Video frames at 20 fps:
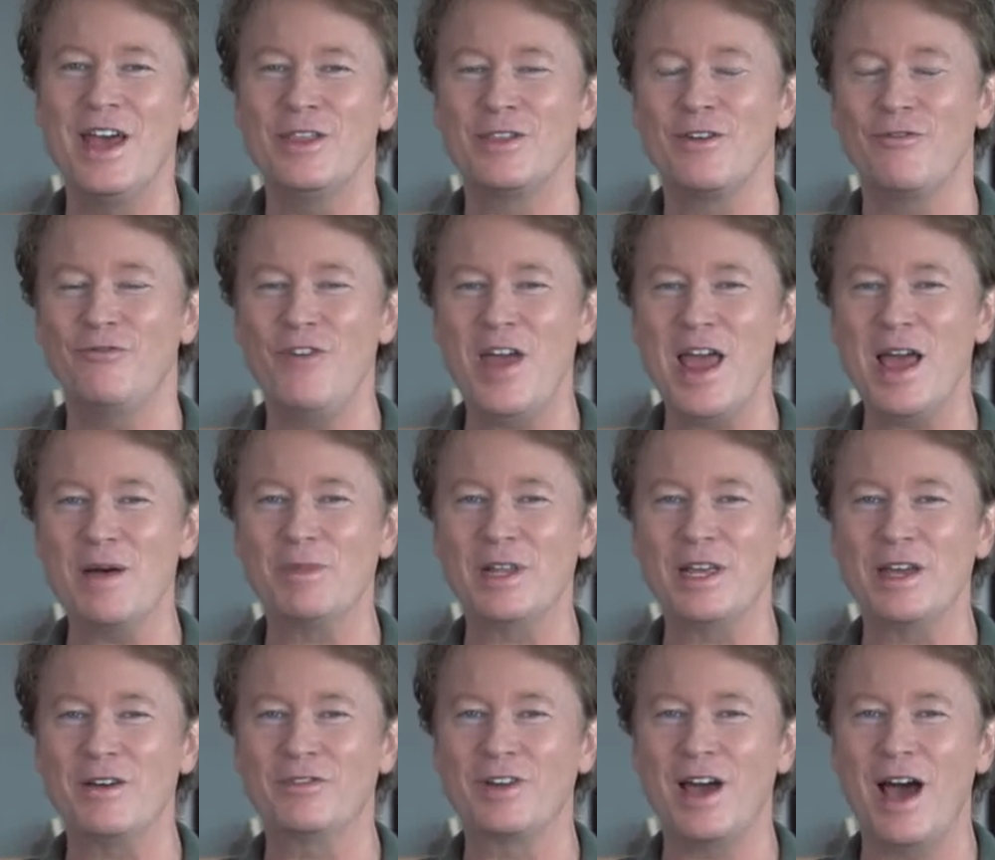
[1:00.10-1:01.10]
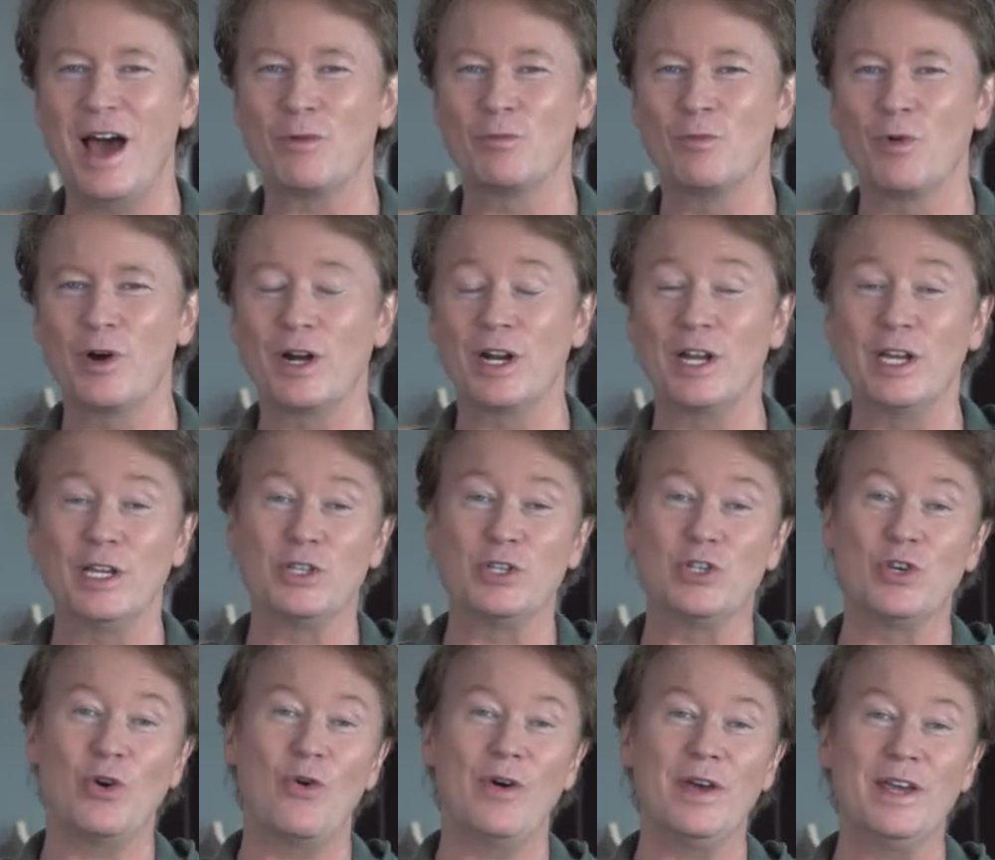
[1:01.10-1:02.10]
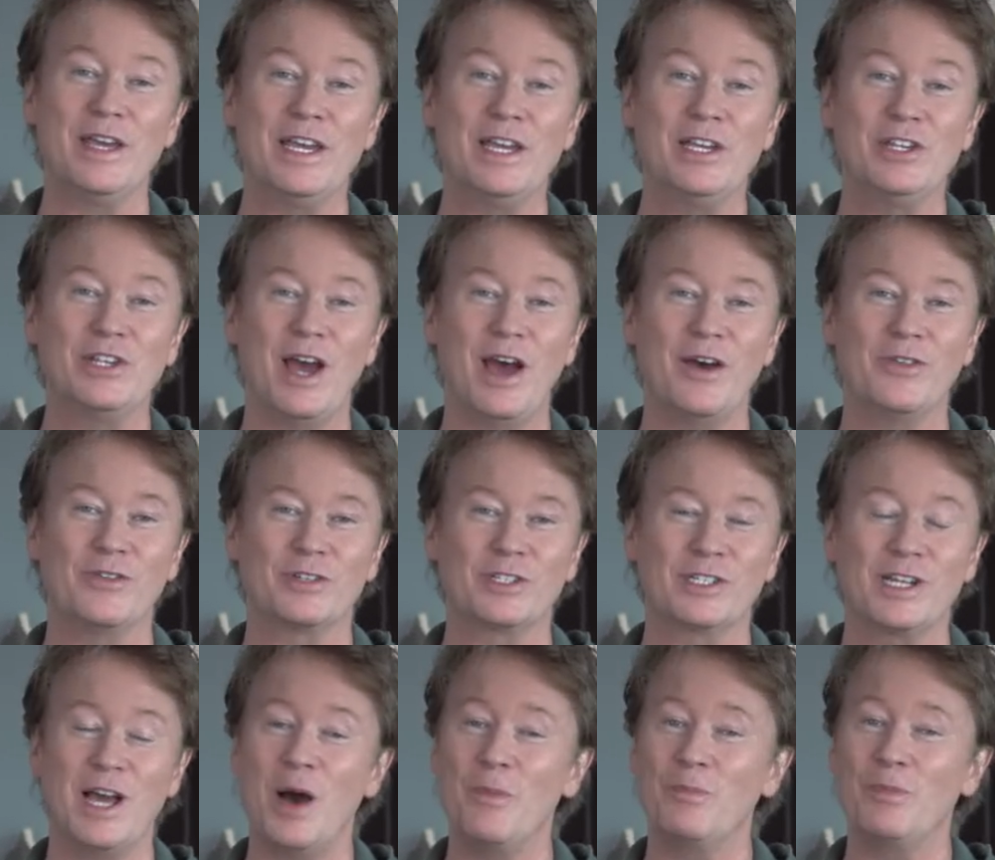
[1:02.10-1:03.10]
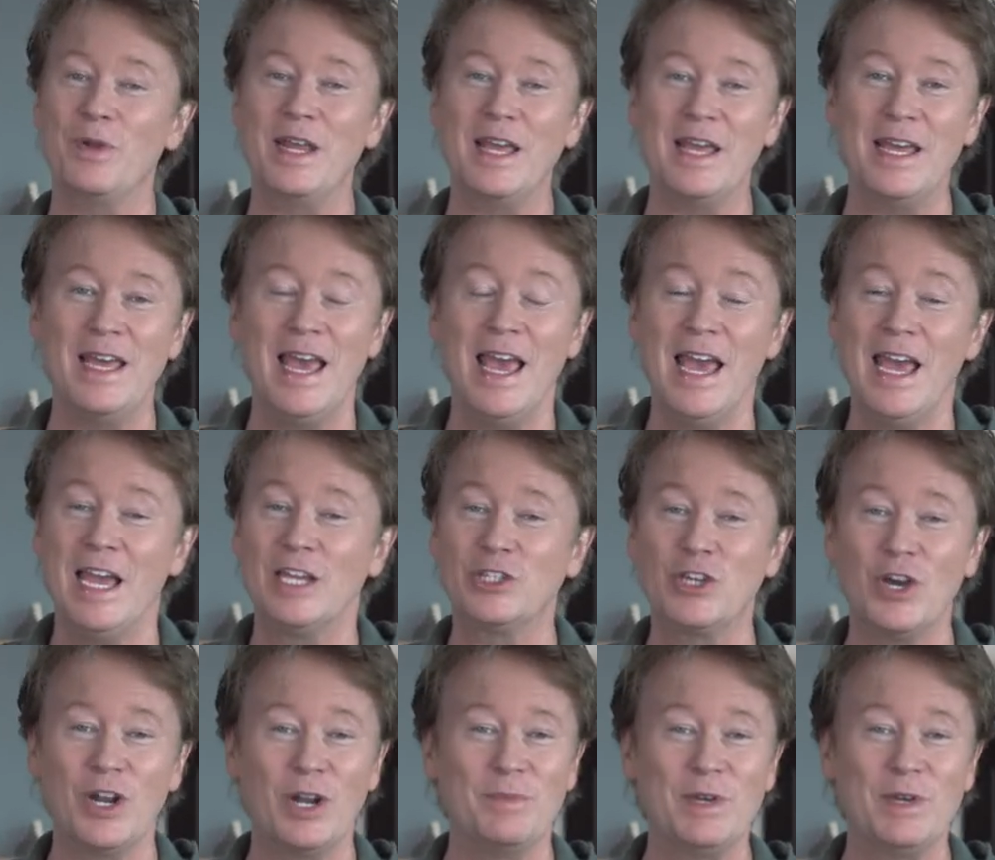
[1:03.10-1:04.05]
the family of God, and we're going to enjoy each other's company. It's going to